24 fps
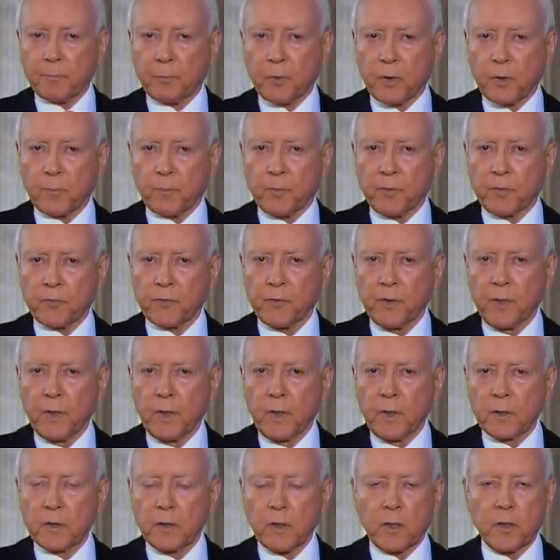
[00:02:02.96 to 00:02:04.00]
purpose,
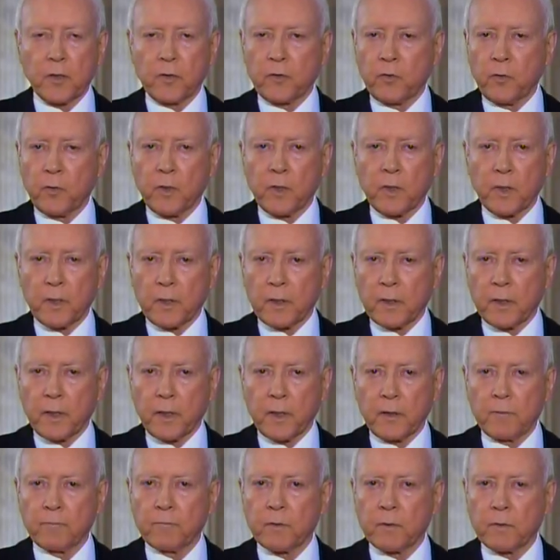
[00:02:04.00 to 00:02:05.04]
that could do it in
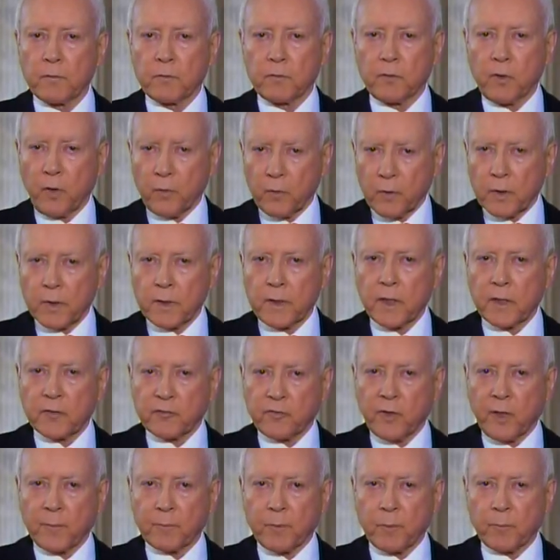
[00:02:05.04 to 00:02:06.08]
a totally
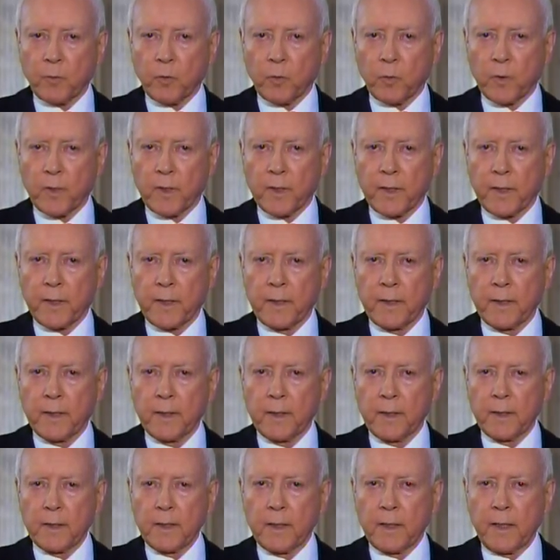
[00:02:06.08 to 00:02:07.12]
acceptable way
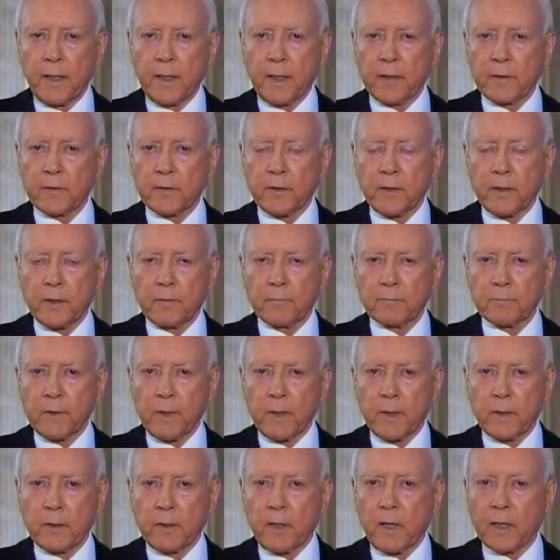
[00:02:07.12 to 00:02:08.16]
and
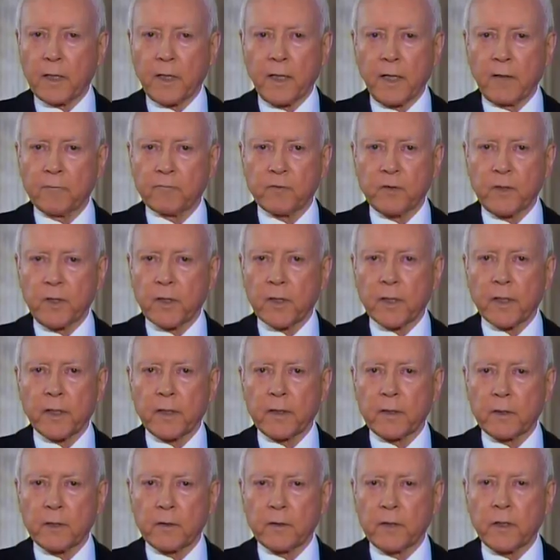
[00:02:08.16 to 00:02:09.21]
not have
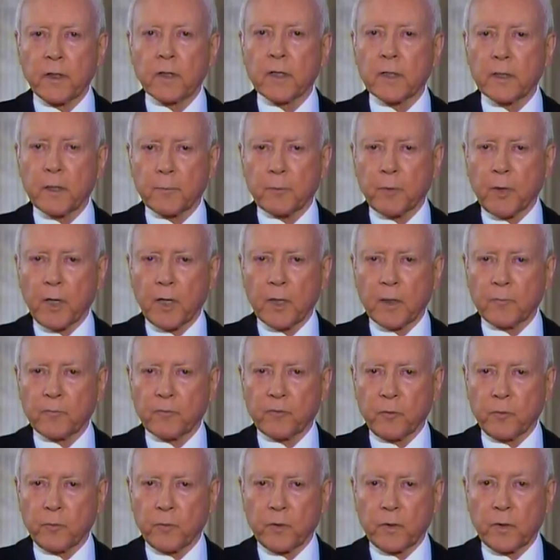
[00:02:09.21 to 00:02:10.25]
nearly the
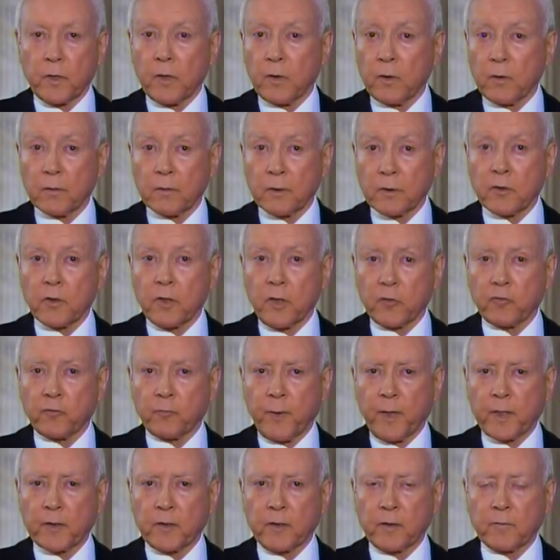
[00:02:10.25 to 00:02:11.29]
problems that we're all
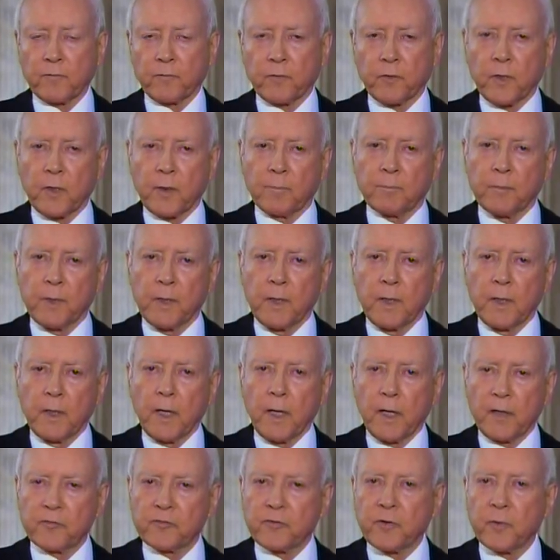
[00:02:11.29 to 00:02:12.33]
expecting from
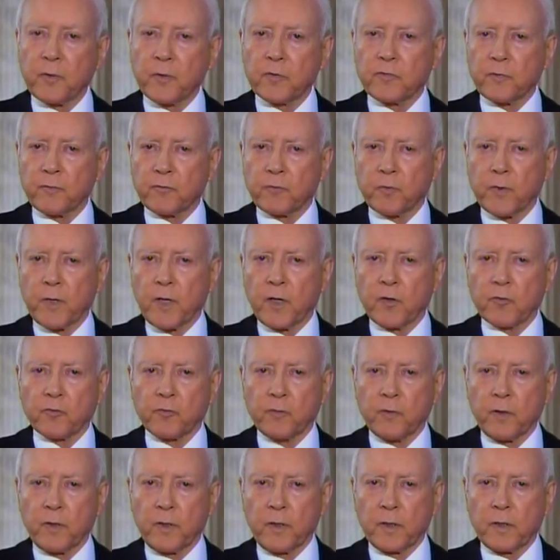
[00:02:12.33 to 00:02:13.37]
a series of
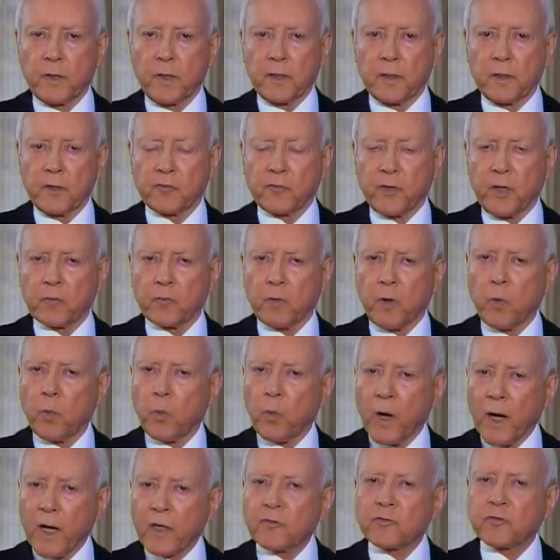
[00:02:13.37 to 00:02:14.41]
trials in this country.
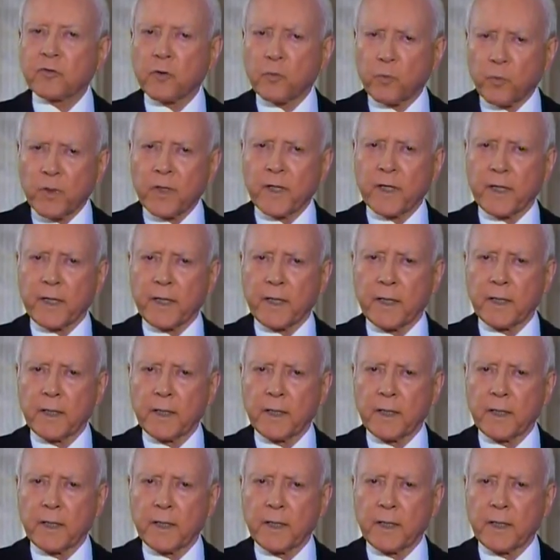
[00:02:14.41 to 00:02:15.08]
And why should we